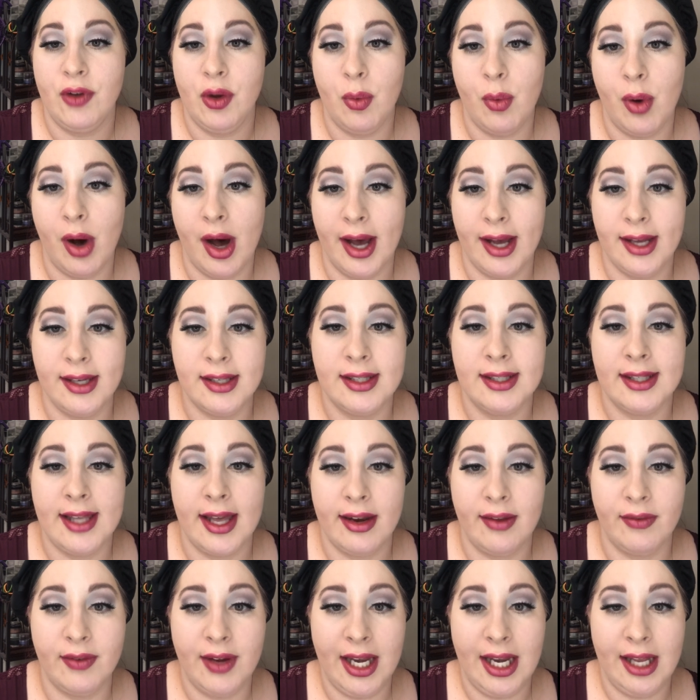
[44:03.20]
you want, instead
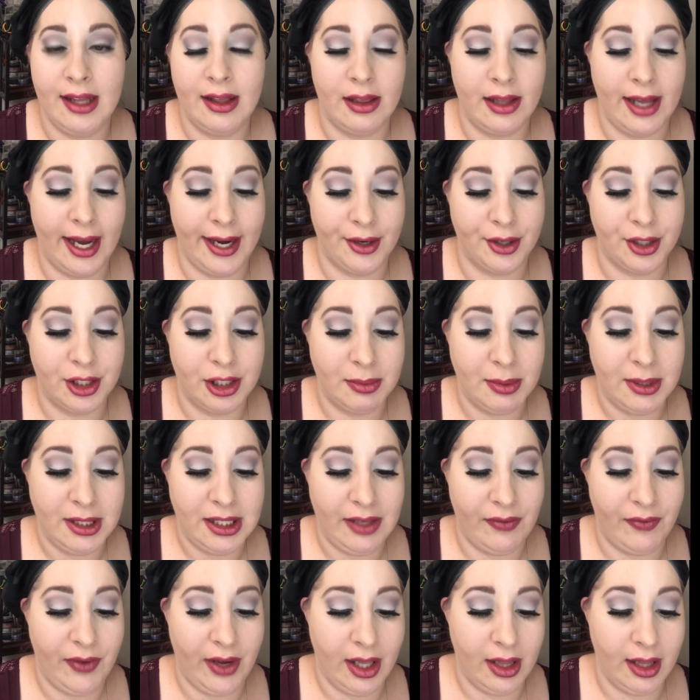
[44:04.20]
of getting the liner
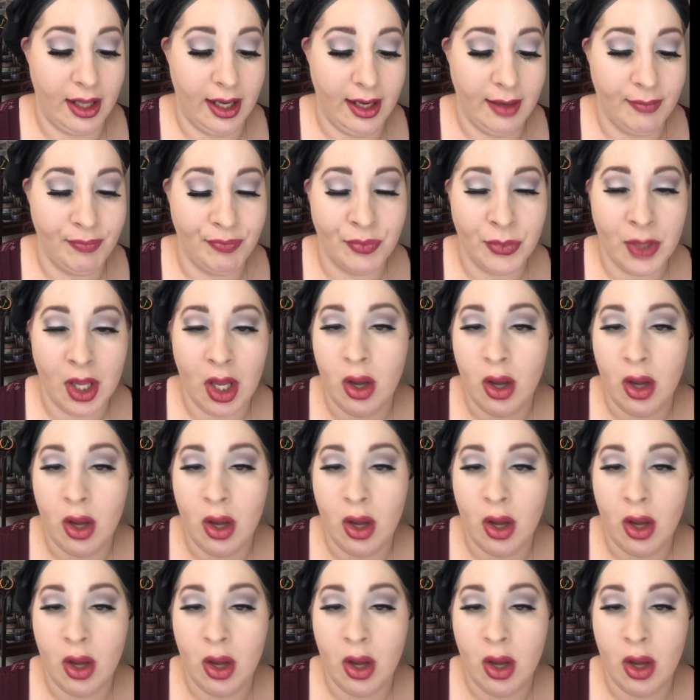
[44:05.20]
specifically.